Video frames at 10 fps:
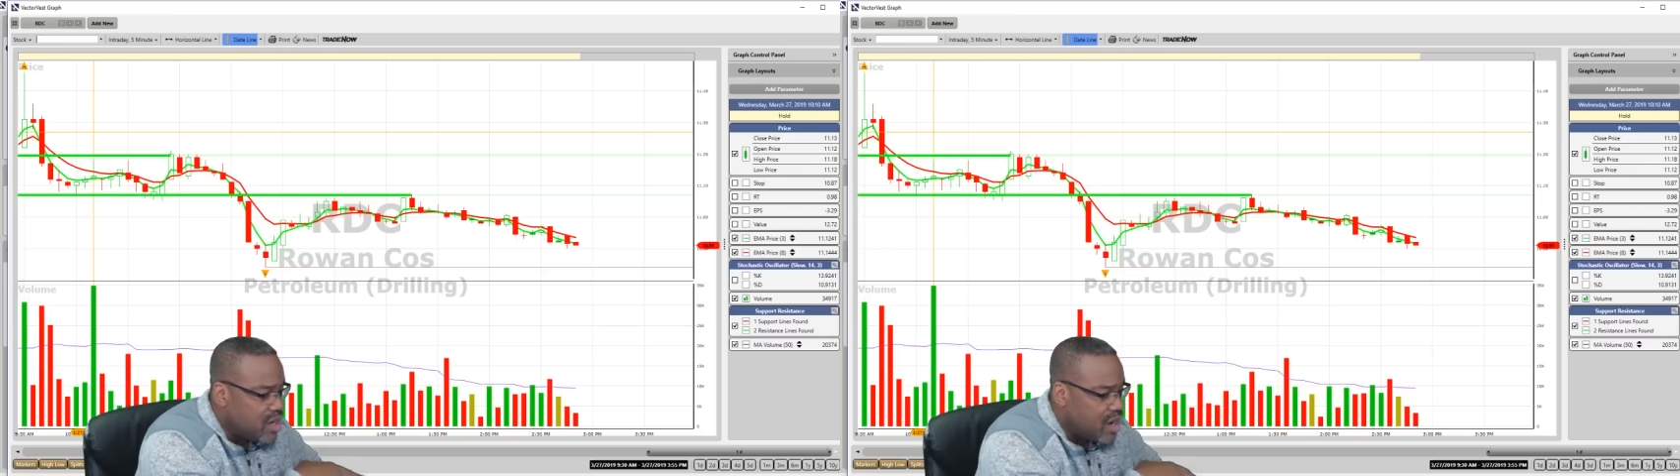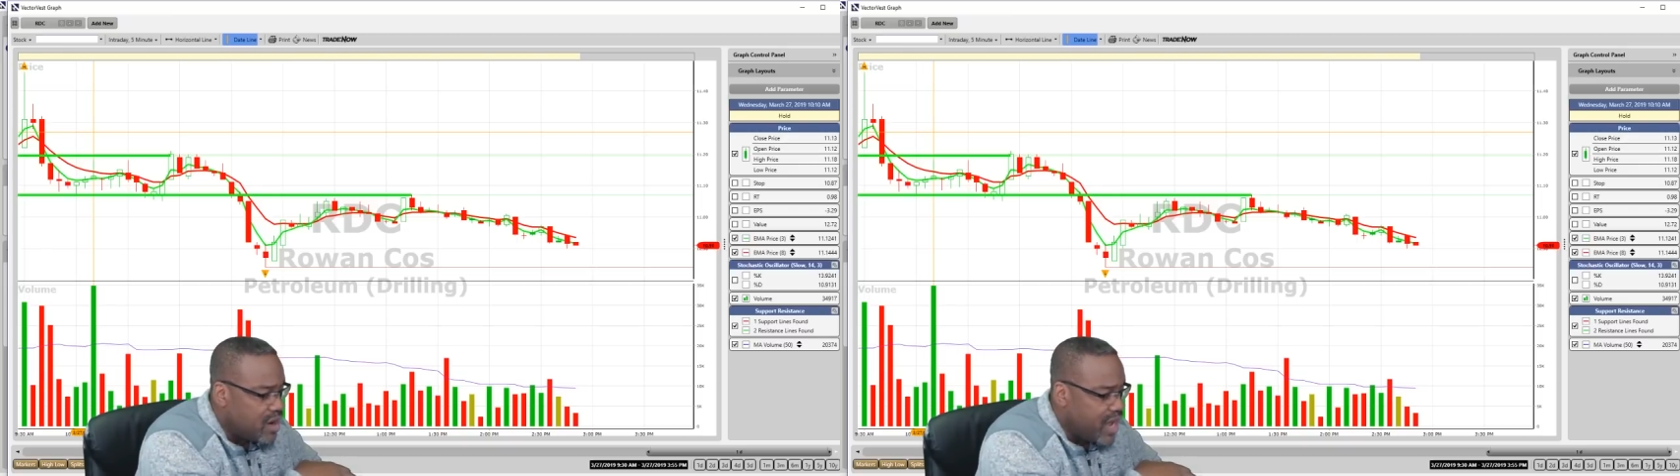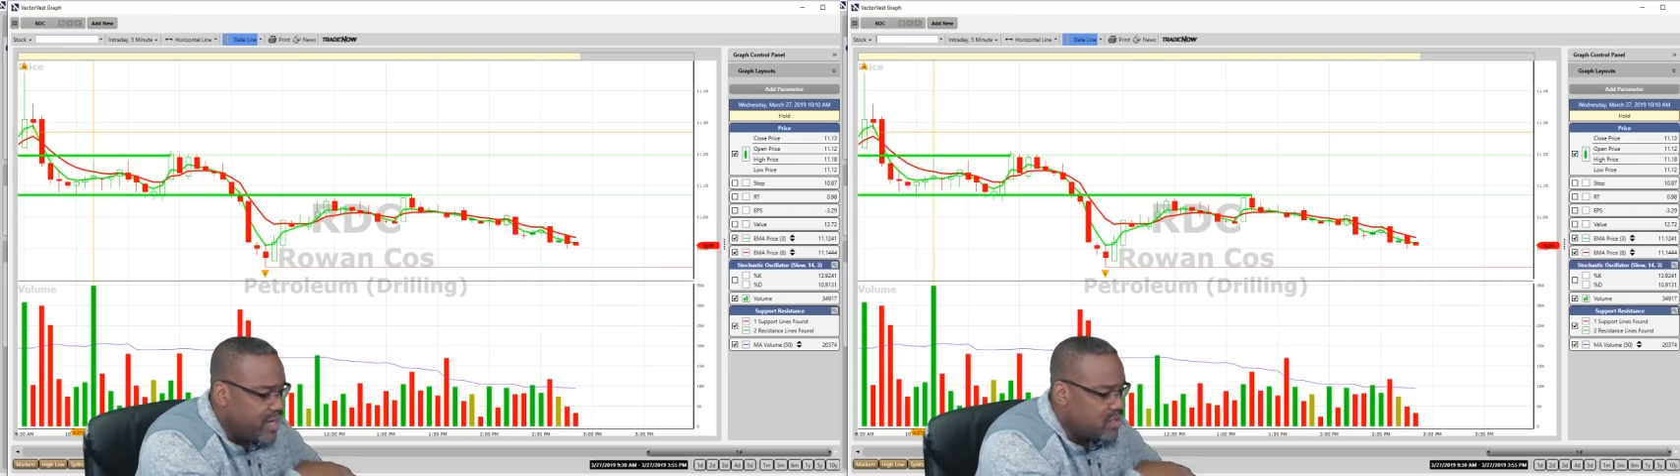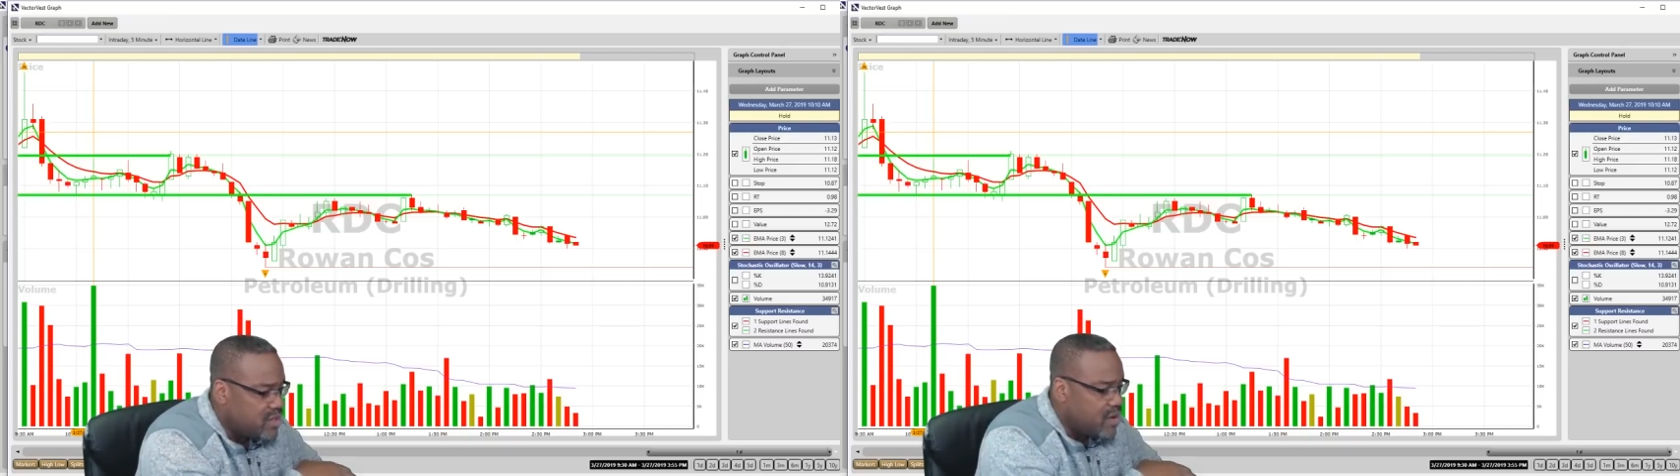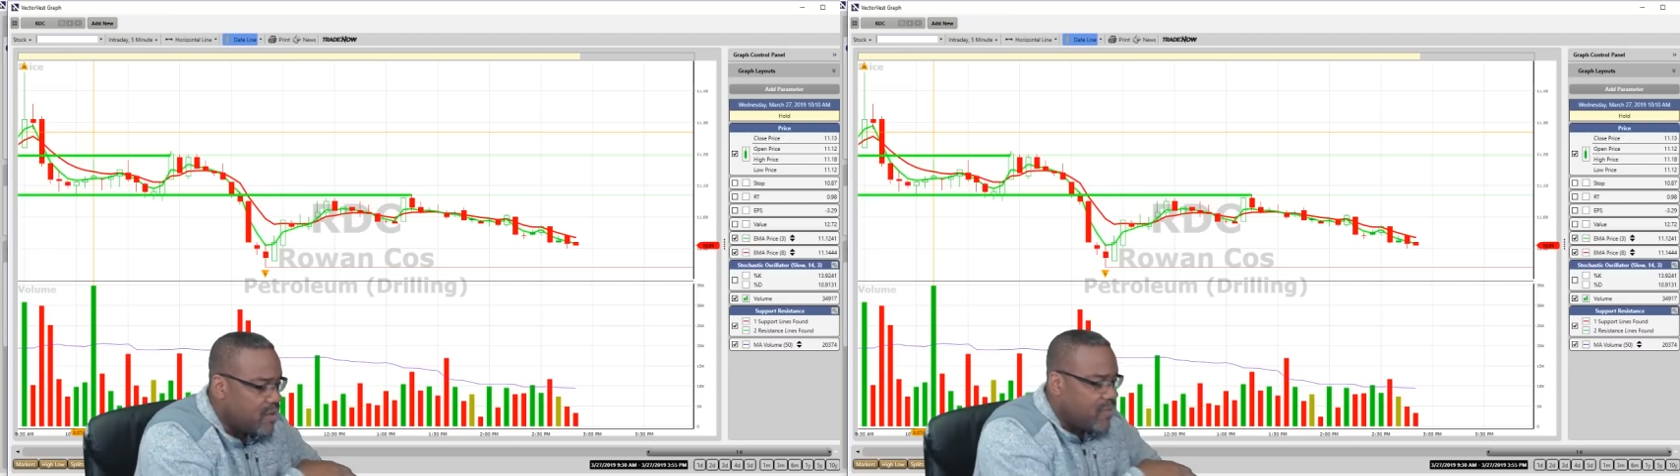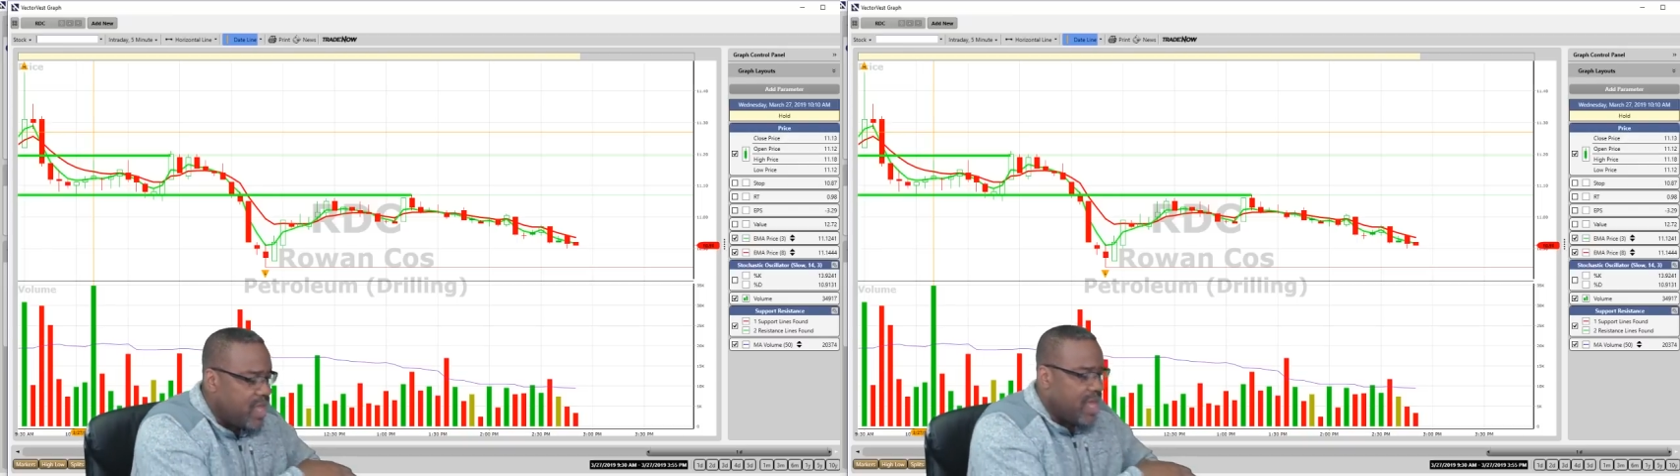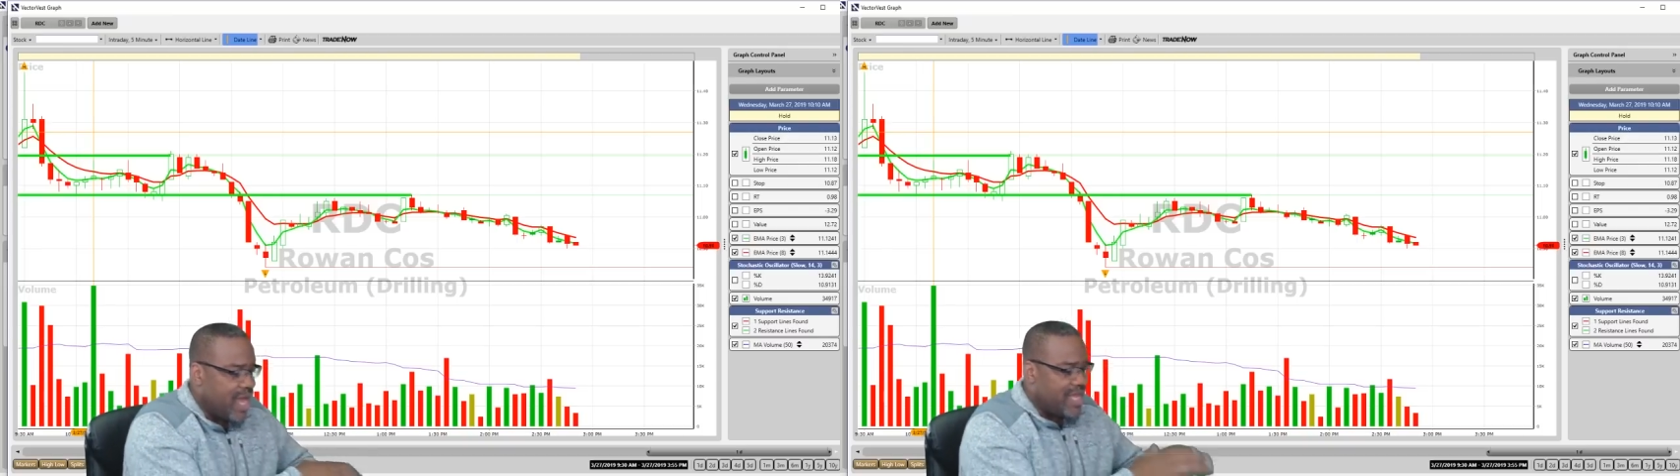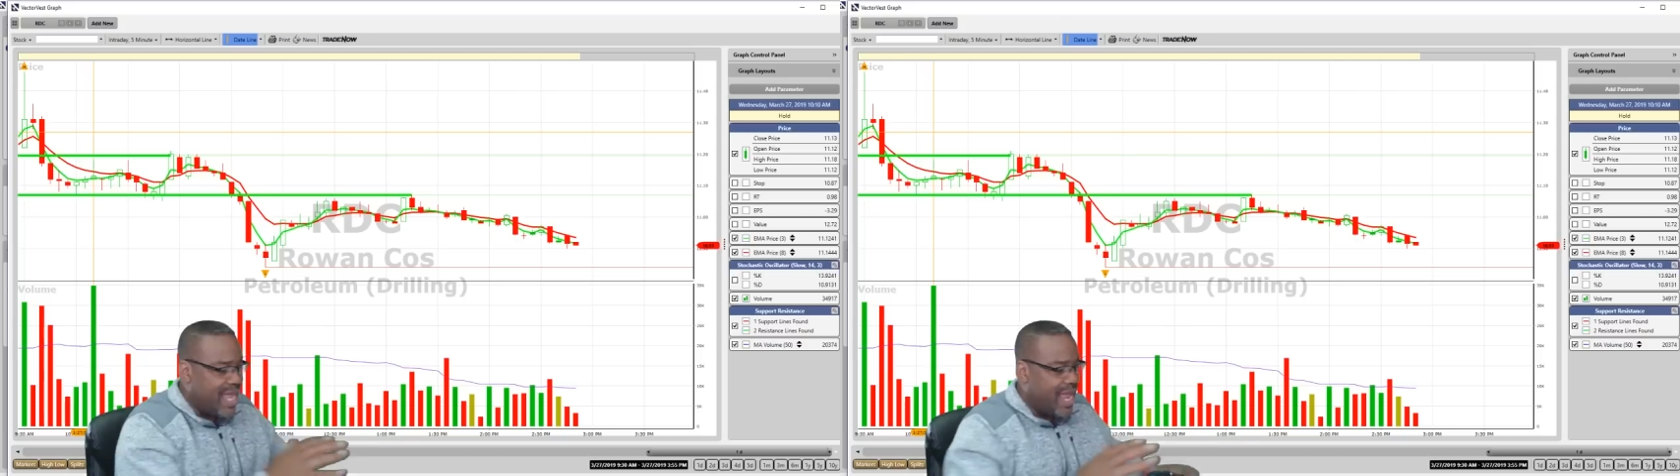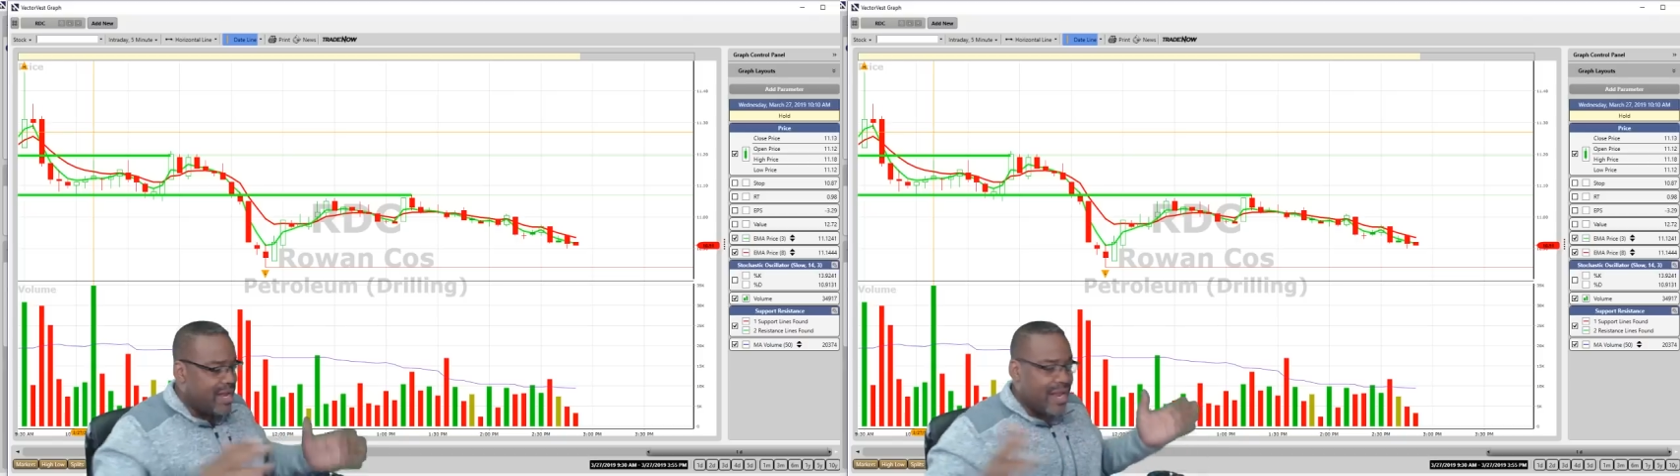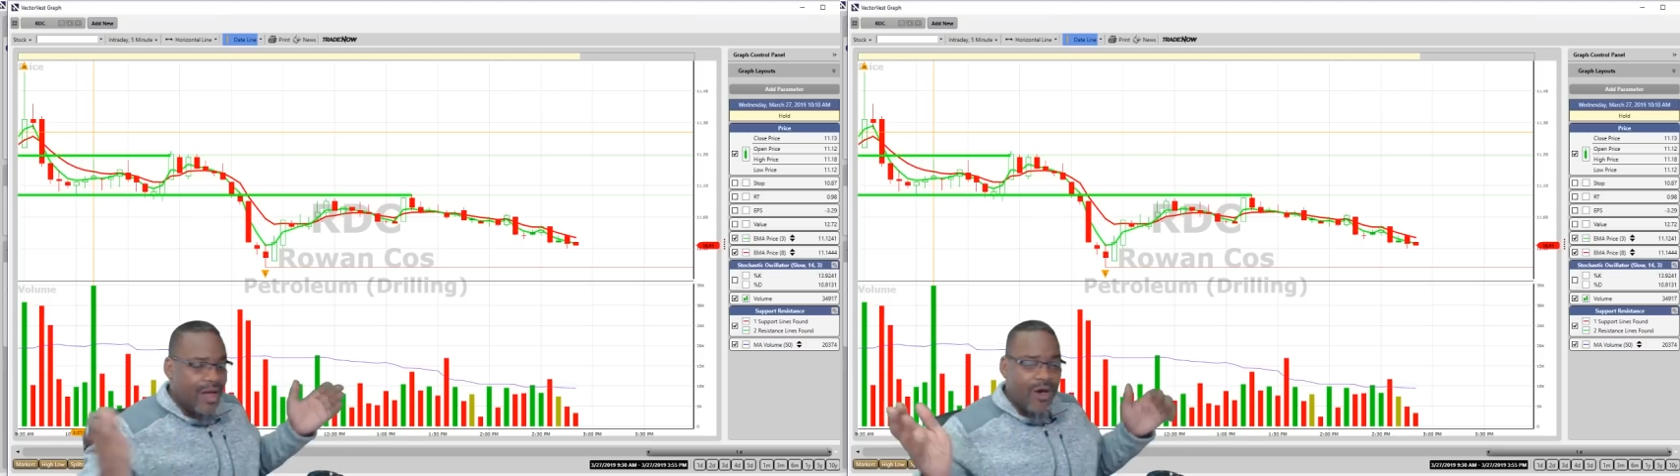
All right, so again,